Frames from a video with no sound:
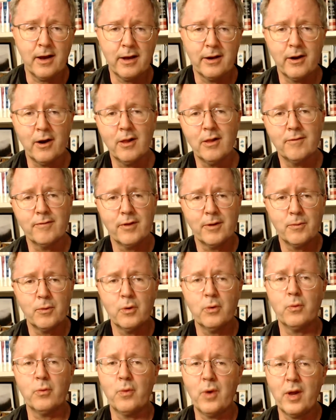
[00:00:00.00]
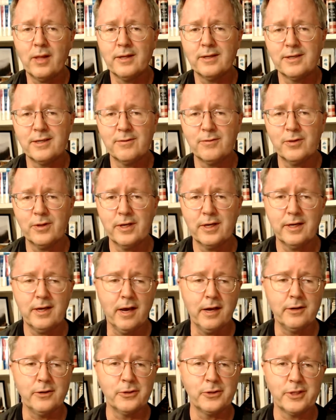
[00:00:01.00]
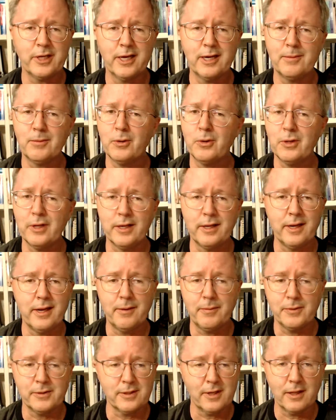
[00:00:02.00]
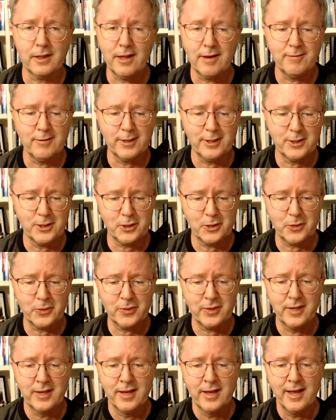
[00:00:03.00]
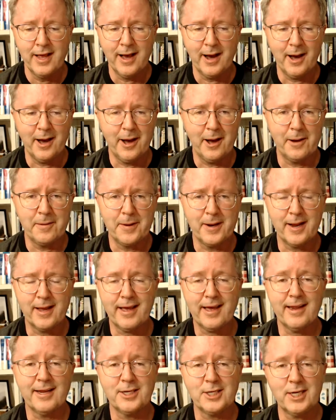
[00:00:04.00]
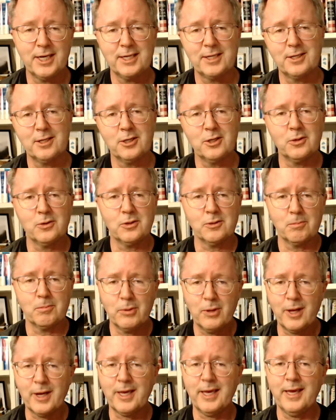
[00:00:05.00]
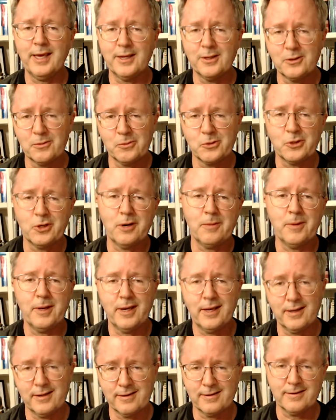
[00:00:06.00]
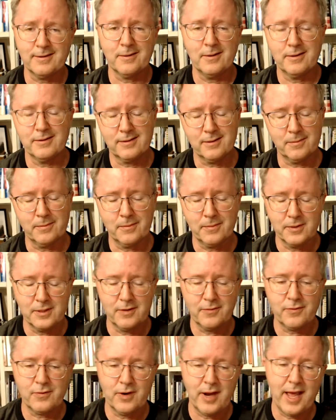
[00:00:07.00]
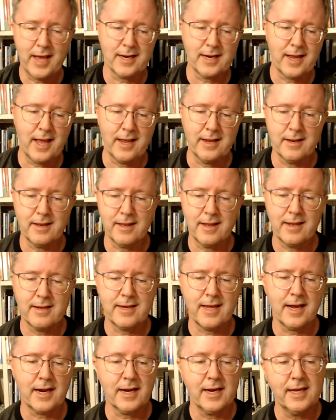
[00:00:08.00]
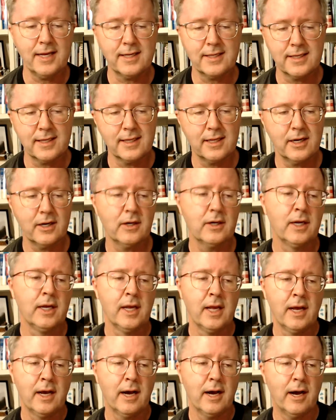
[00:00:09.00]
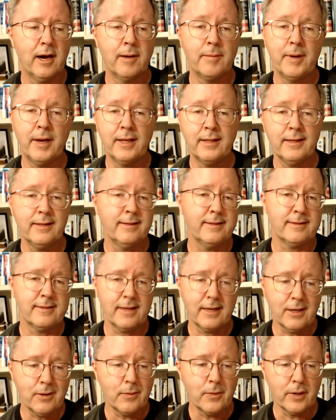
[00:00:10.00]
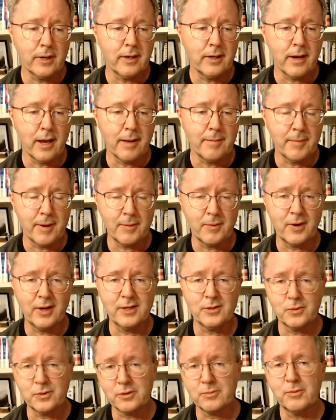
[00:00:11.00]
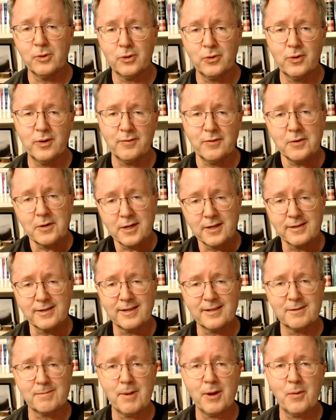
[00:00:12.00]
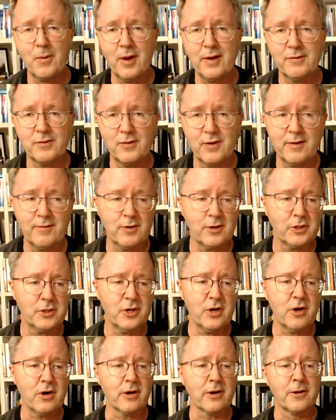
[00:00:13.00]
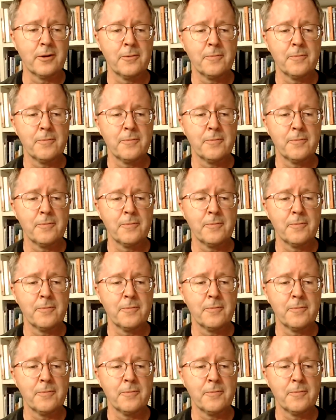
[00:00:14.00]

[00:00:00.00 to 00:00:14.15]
all of them were relatively understandable, and it was a lovely tune, and I got a chance to do some plucking and some strumming and some different techniques in there, and then the second one I memorized was "Moon River" because that's my wife's favorite song.